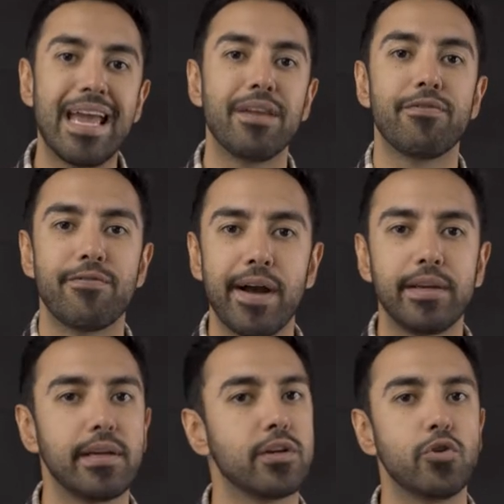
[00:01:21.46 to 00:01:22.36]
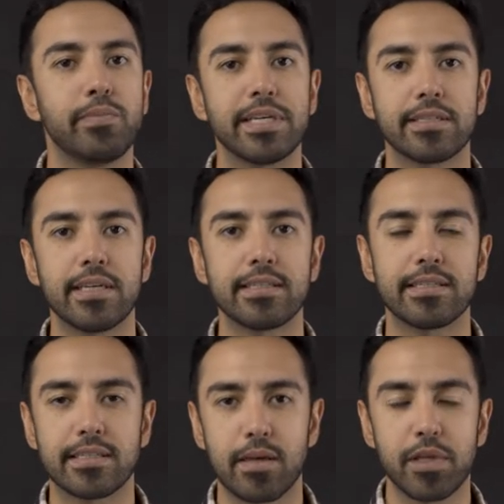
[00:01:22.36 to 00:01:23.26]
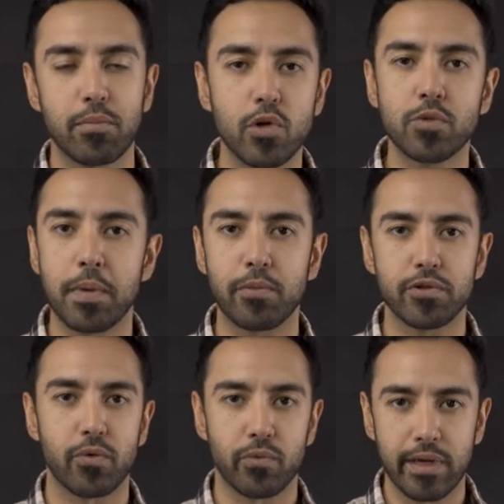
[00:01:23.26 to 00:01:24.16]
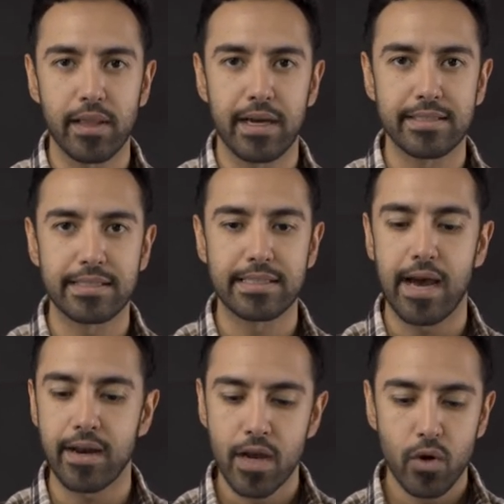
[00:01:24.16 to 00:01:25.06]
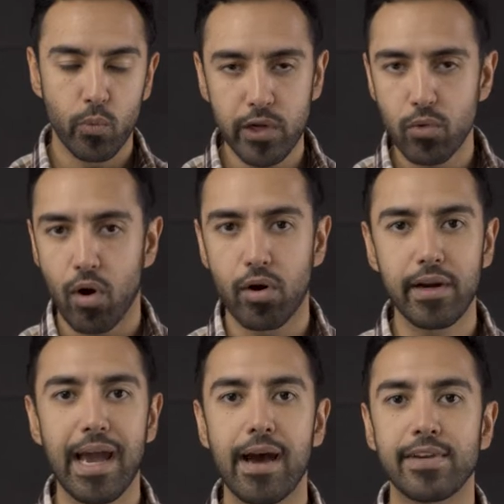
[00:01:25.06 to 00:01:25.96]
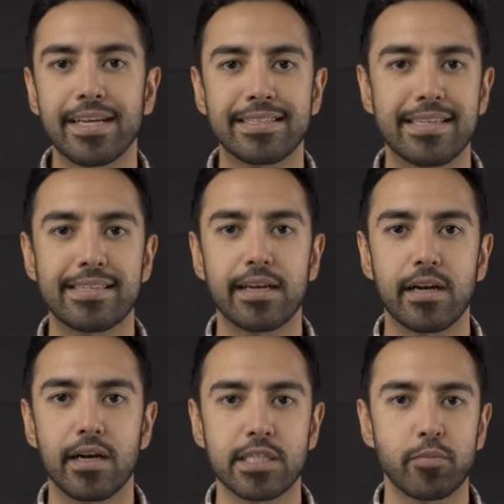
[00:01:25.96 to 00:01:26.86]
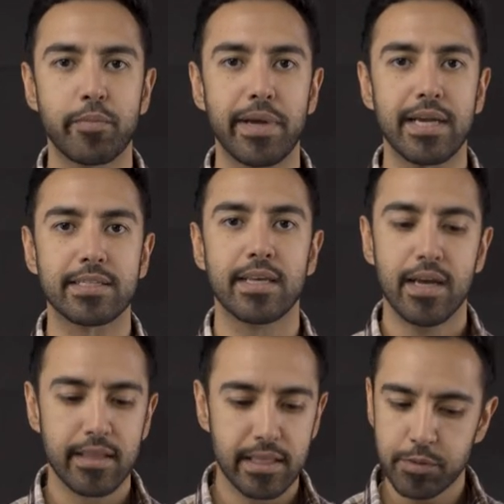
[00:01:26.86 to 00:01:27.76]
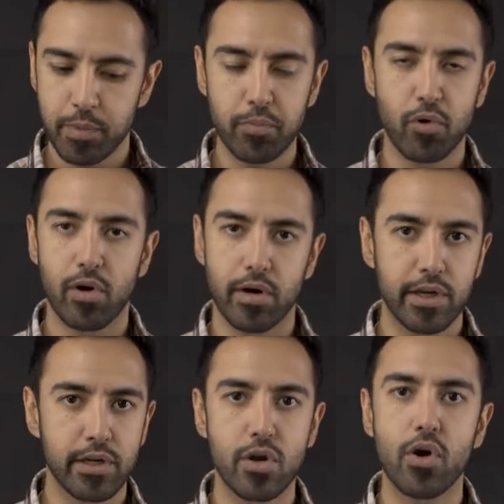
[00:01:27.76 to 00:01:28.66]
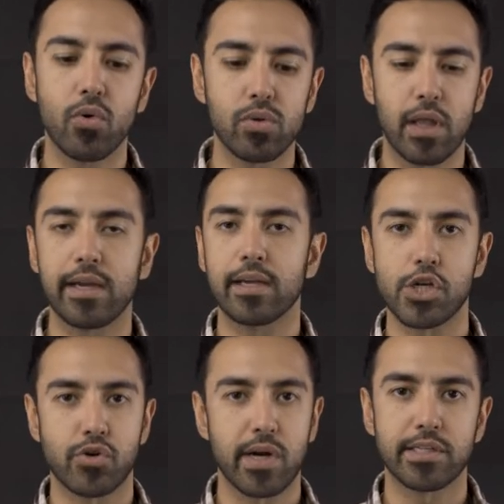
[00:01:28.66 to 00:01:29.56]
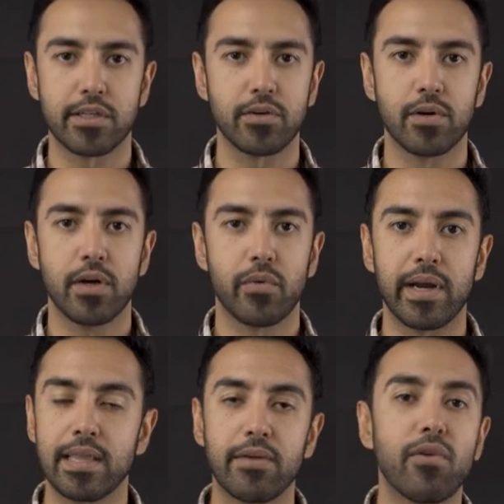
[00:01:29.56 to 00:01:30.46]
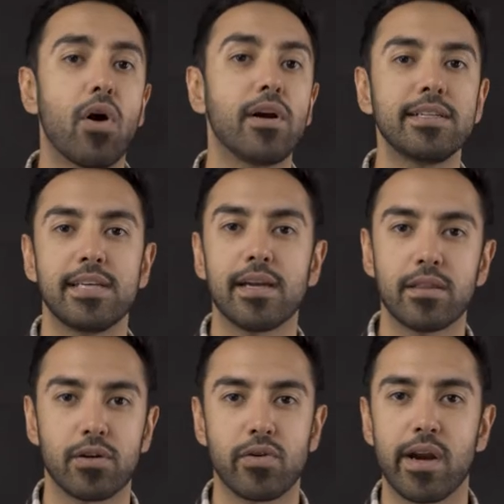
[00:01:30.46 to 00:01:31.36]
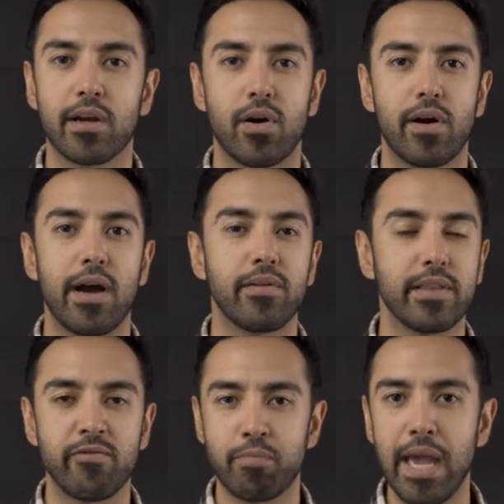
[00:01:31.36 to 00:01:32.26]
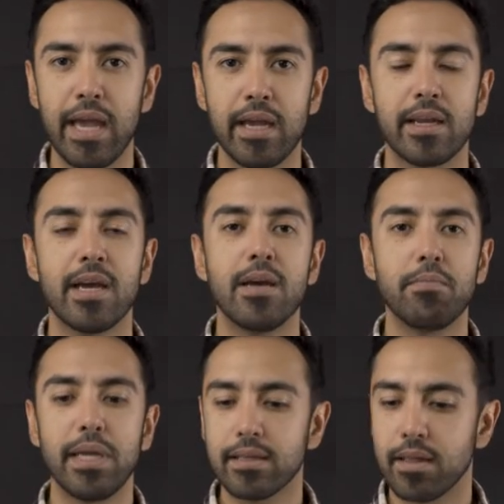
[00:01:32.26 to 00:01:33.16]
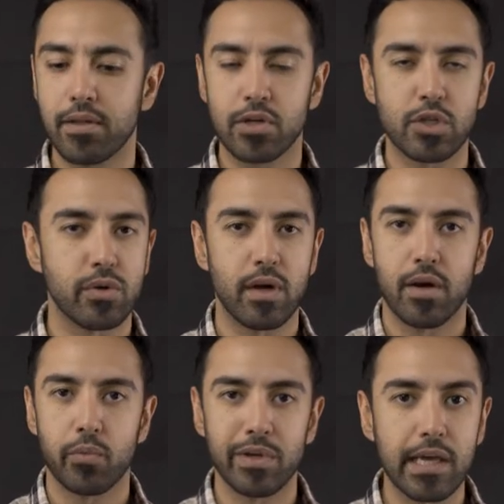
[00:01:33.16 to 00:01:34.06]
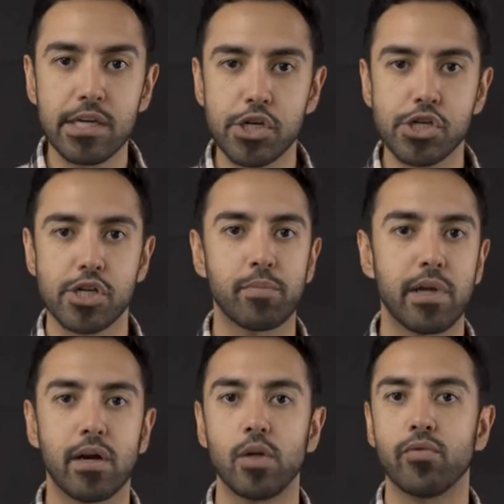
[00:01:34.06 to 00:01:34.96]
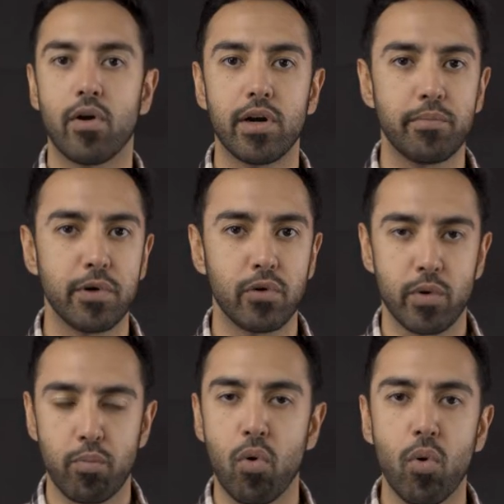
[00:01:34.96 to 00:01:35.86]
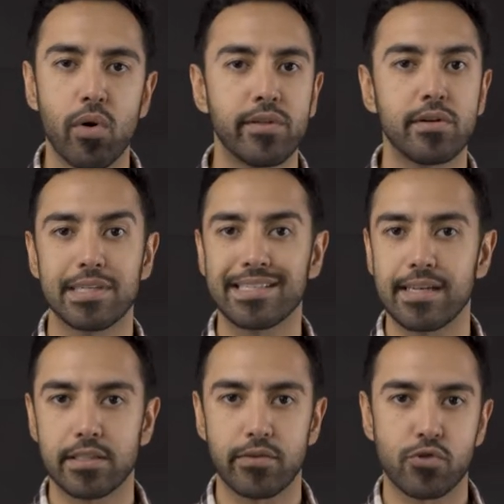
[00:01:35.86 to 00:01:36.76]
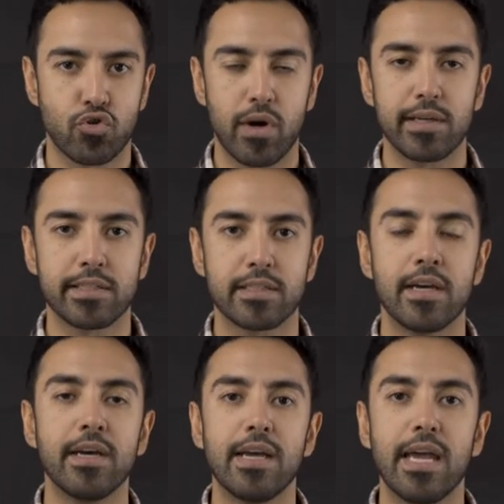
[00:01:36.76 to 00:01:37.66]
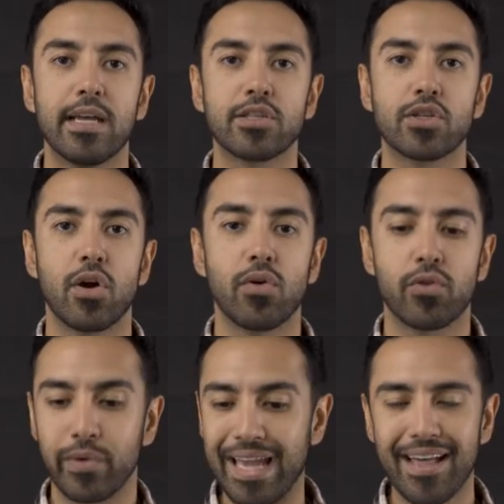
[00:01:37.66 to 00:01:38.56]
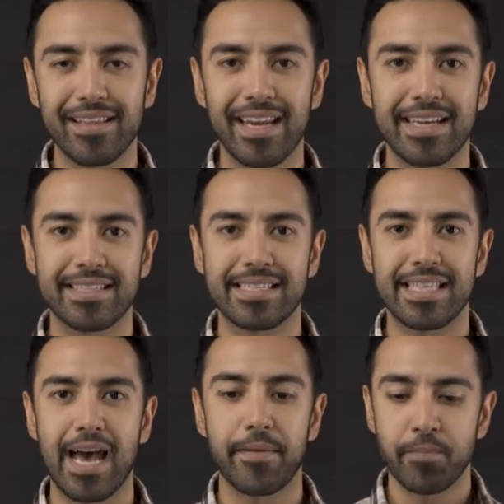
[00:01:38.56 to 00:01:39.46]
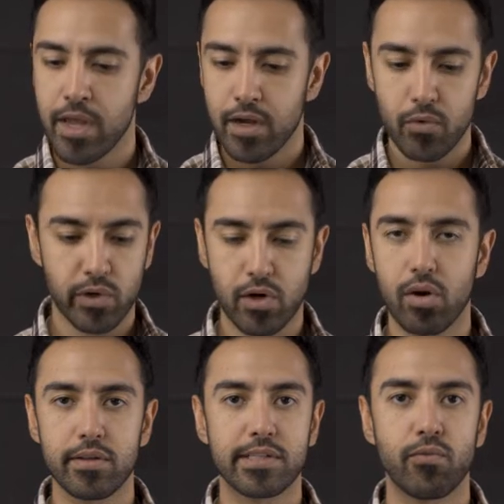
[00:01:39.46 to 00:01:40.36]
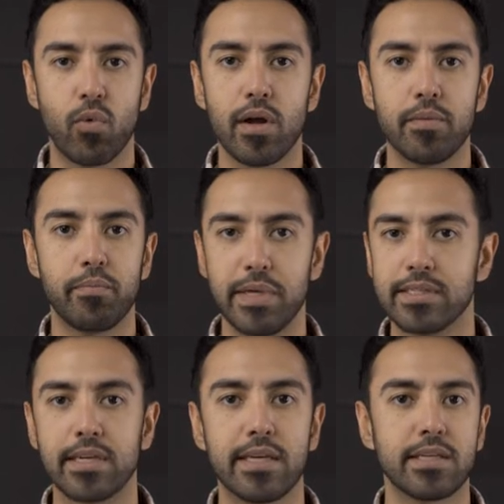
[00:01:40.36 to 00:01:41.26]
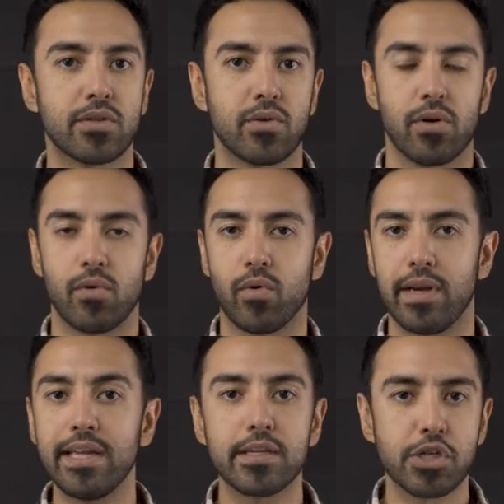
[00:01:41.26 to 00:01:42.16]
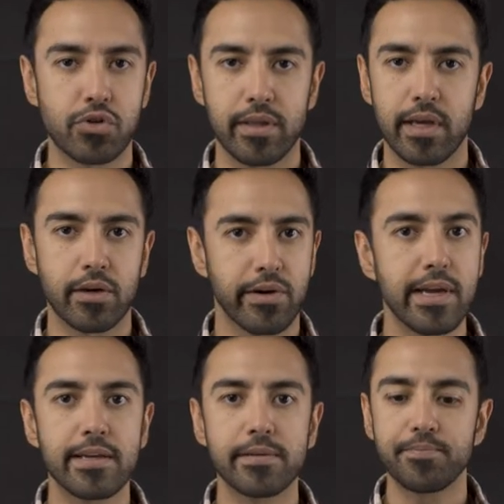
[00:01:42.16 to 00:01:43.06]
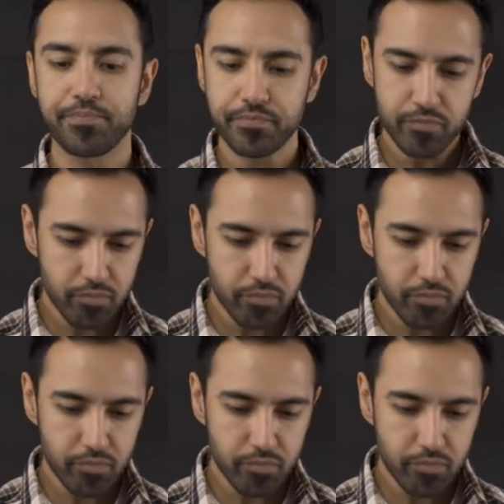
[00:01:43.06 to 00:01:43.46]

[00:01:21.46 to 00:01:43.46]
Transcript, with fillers: and finding new business. And something most people don't realize is that when you already have an existing customer base, these people already know, like, and trust you, right? They've already taken their credit card out and they've paid, meaning that there's a relationship there. You've already built rapport. There's a sense of trust. And so the reality is, is that regardless of what business or, or industry that you're in,